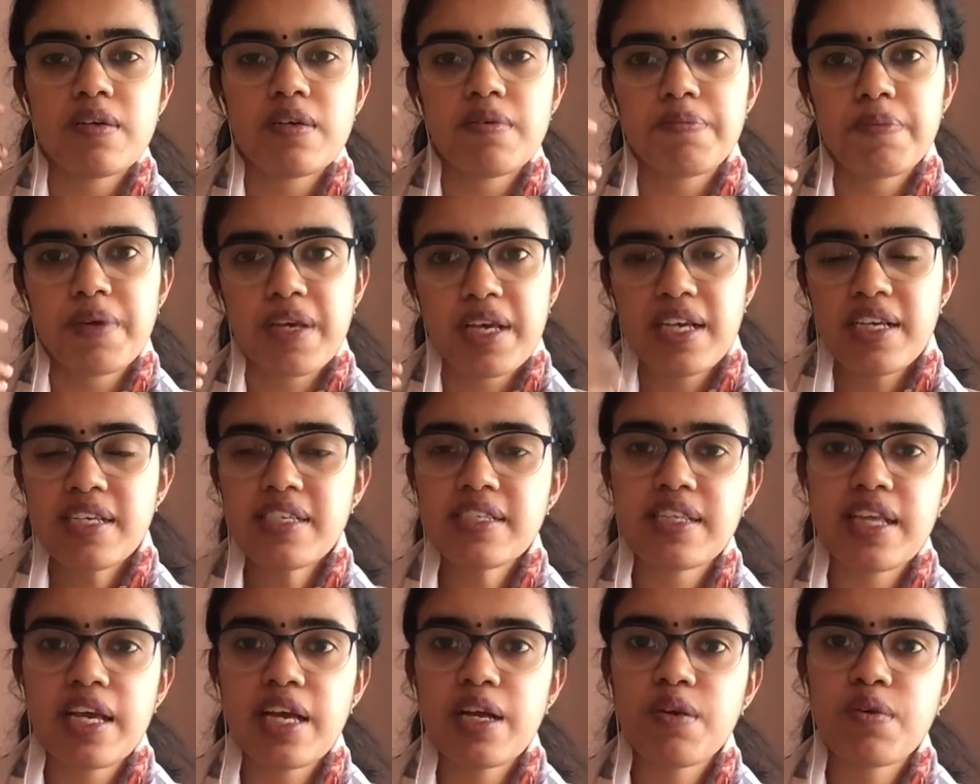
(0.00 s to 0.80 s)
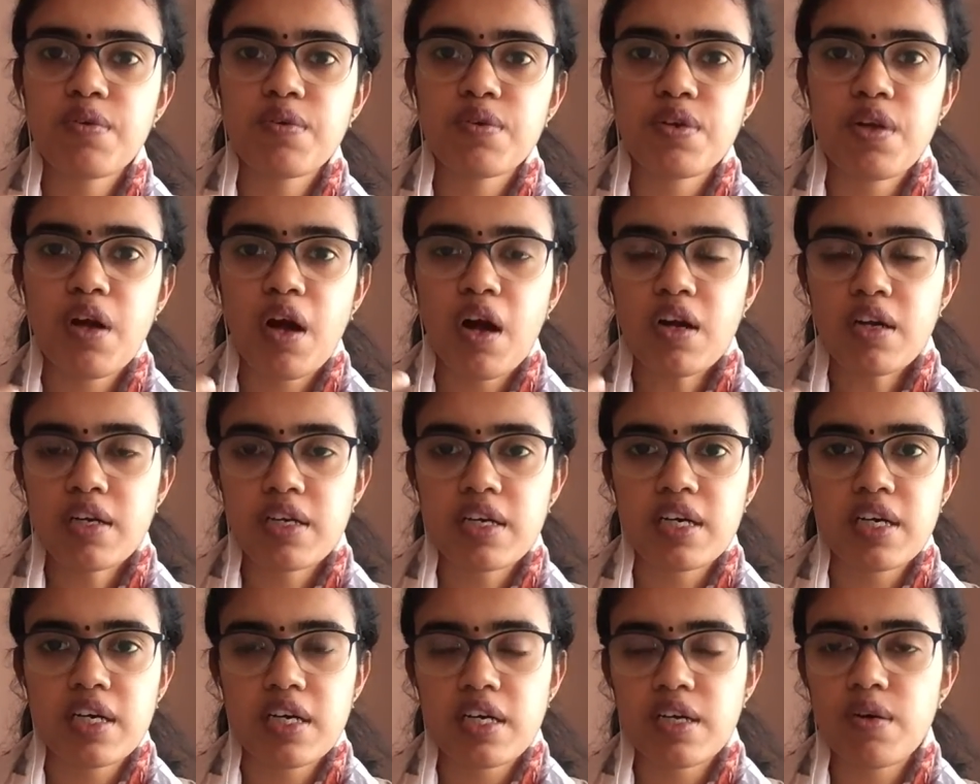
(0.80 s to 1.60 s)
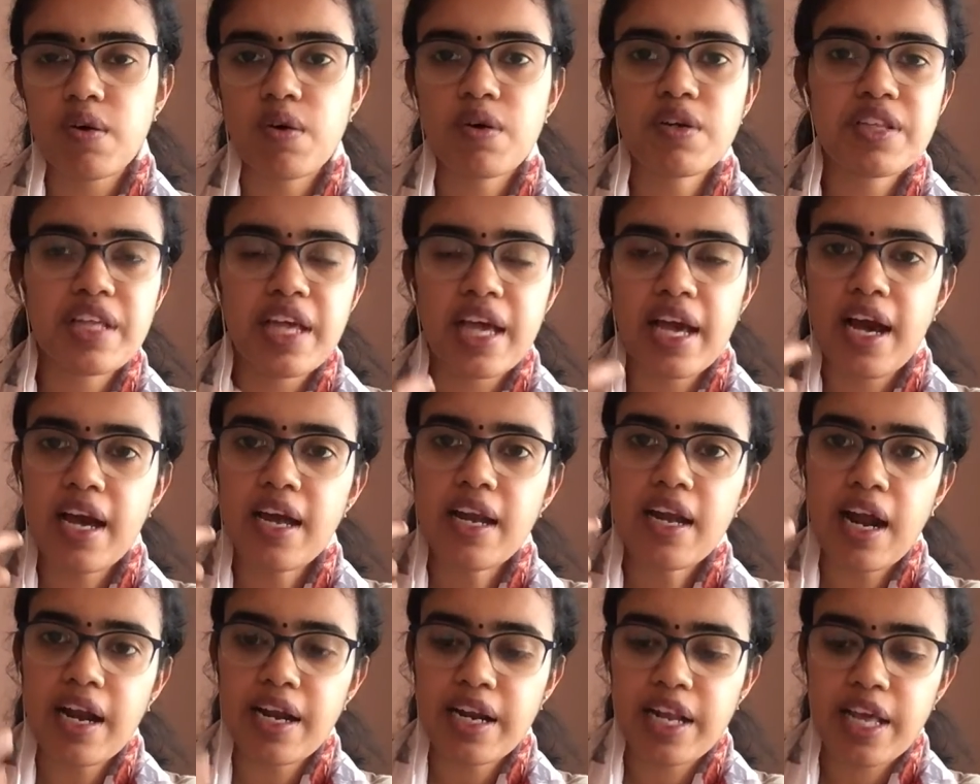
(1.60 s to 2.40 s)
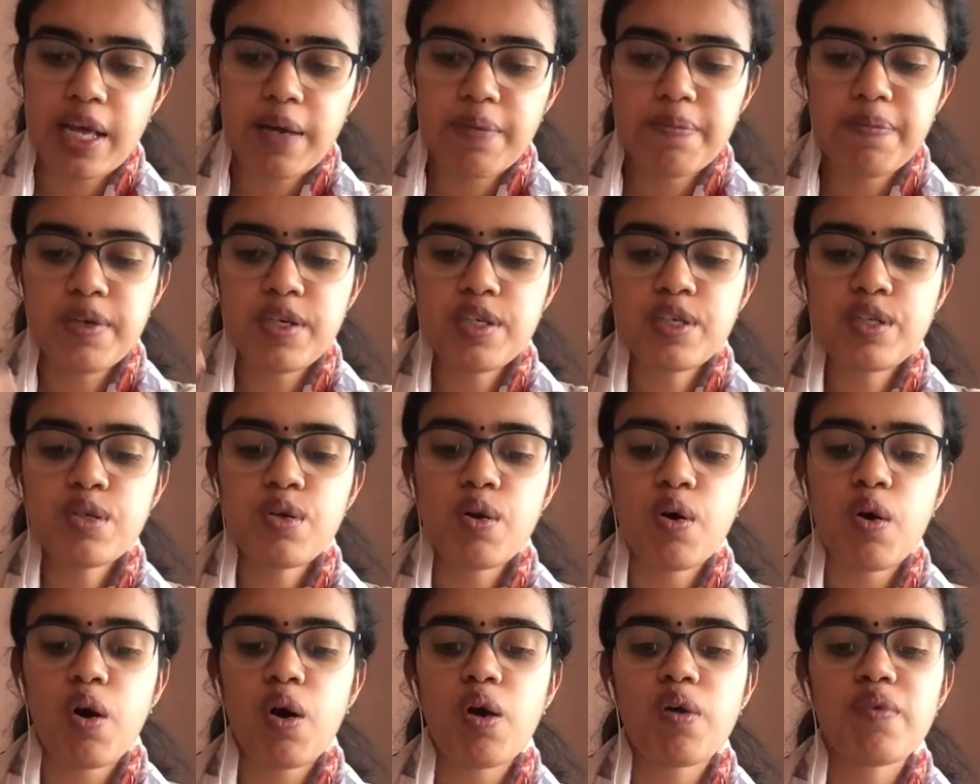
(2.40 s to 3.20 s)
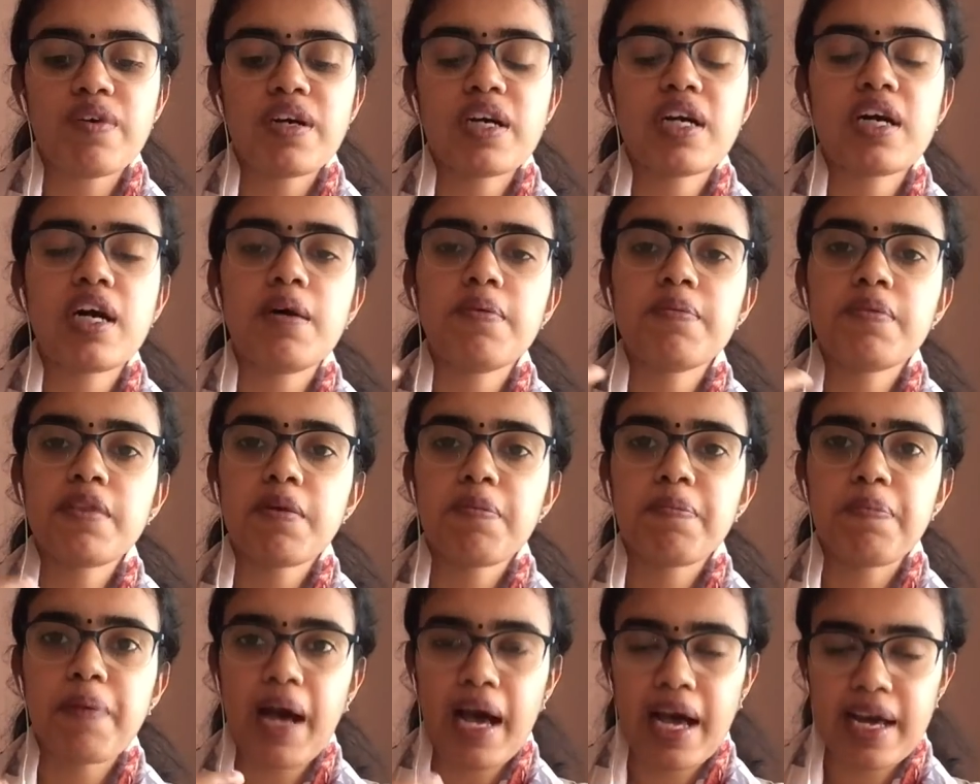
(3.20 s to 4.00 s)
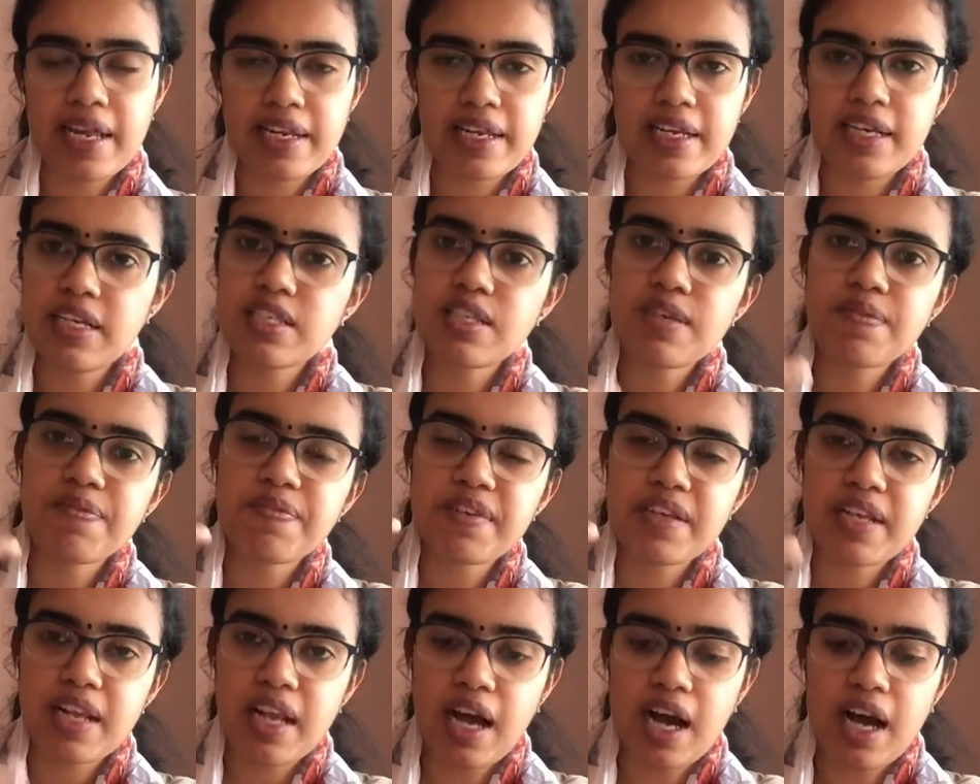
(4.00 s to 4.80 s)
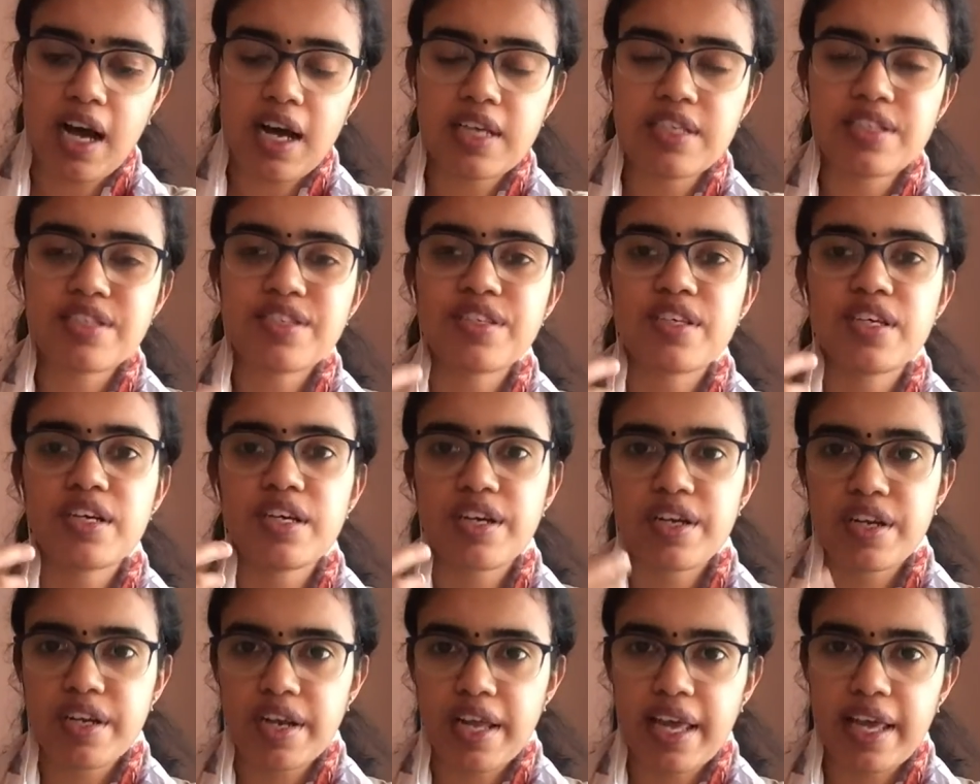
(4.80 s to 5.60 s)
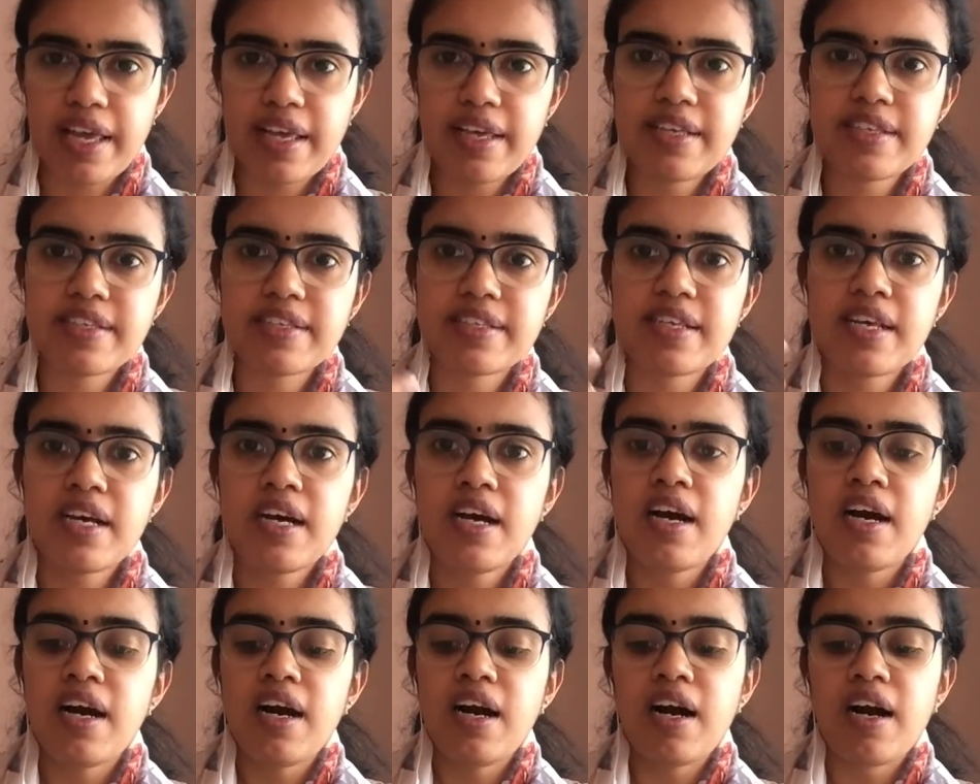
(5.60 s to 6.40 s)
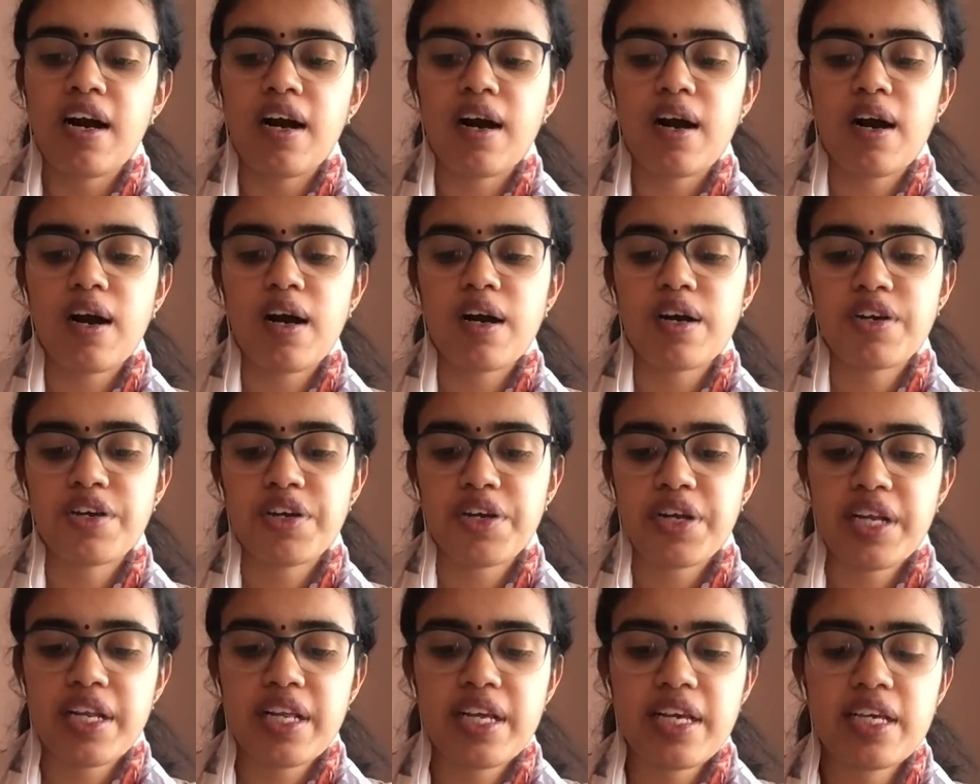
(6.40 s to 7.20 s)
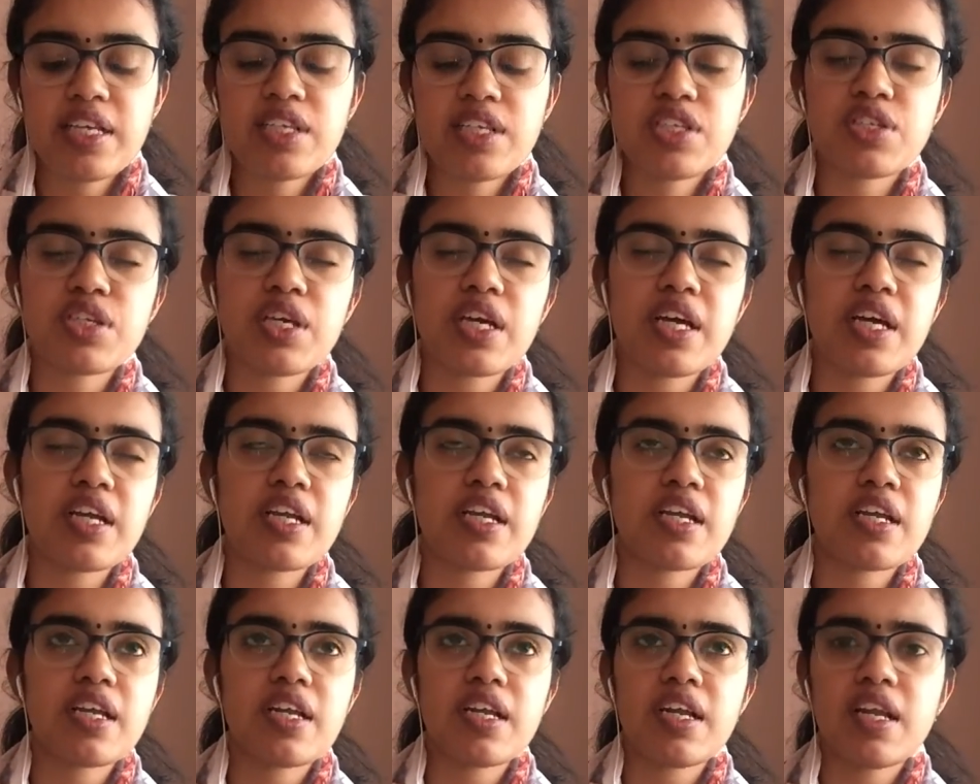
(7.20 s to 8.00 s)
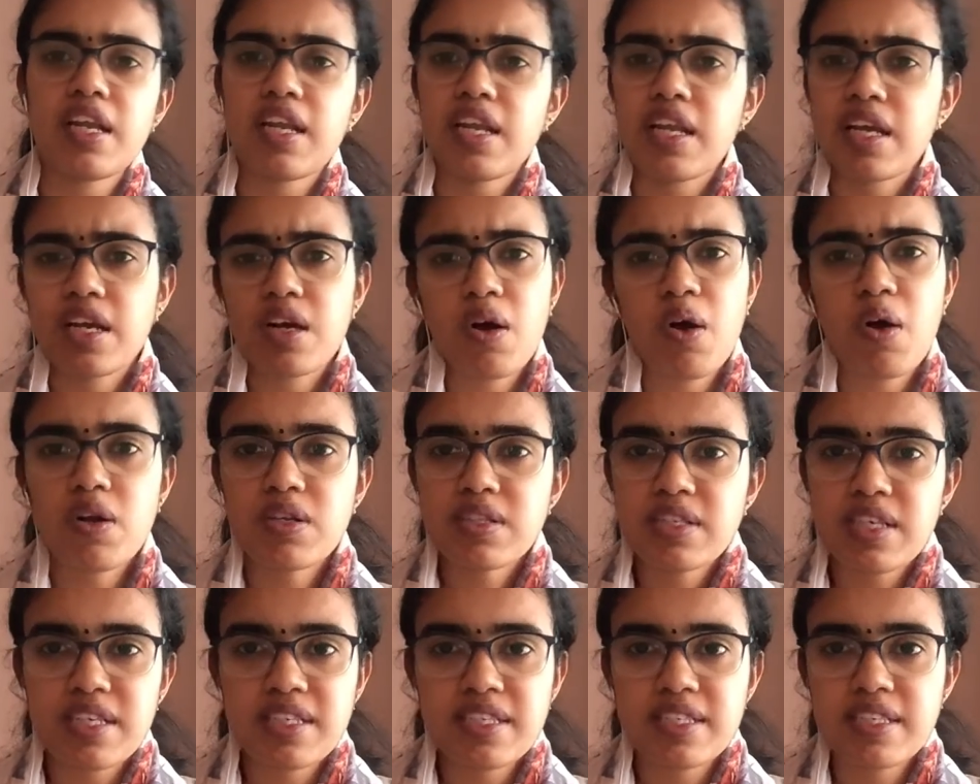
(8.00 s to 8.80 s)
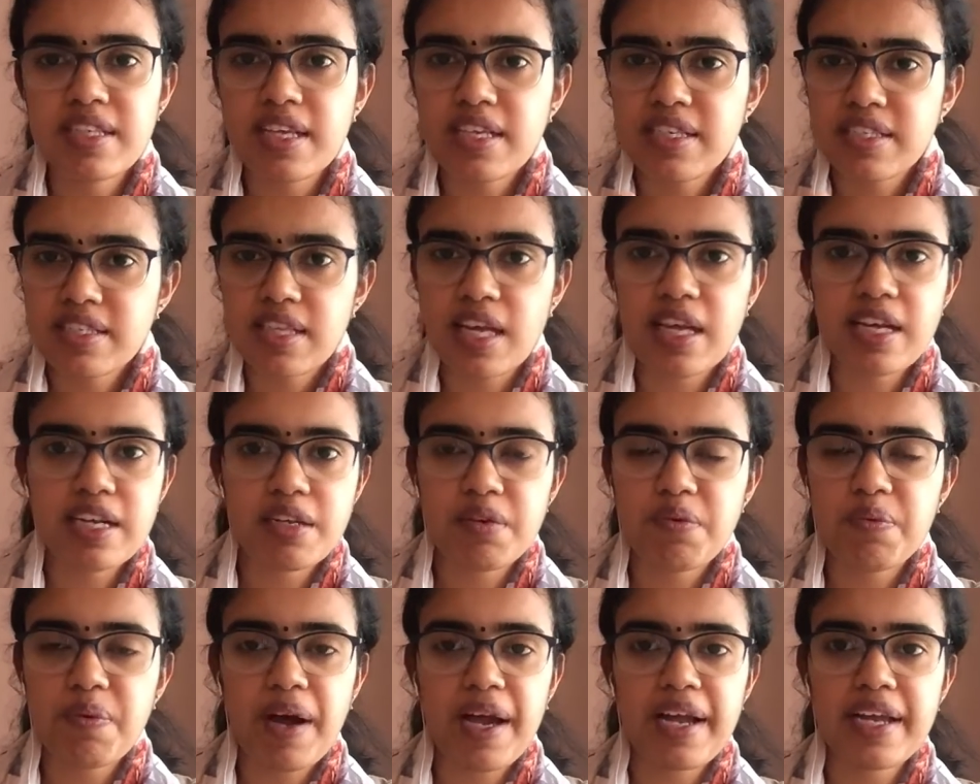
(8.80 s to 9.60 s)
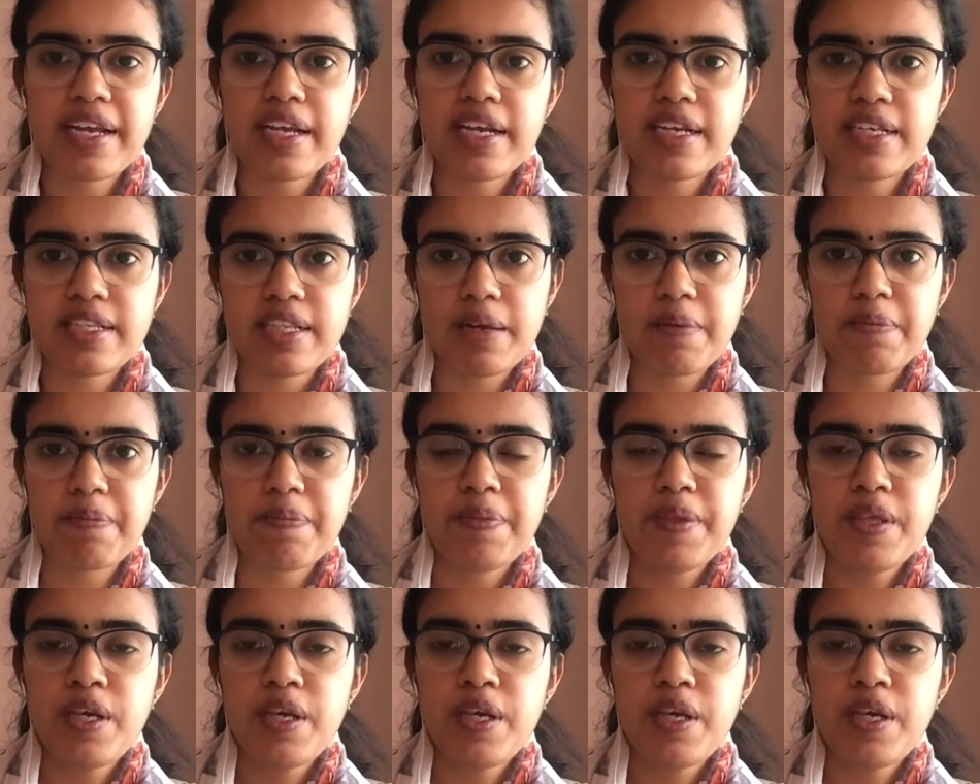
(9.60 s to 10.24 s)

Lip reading: Because they could not, or they are unable to overcome the barriers of class, race, religion, like all such things that divided them.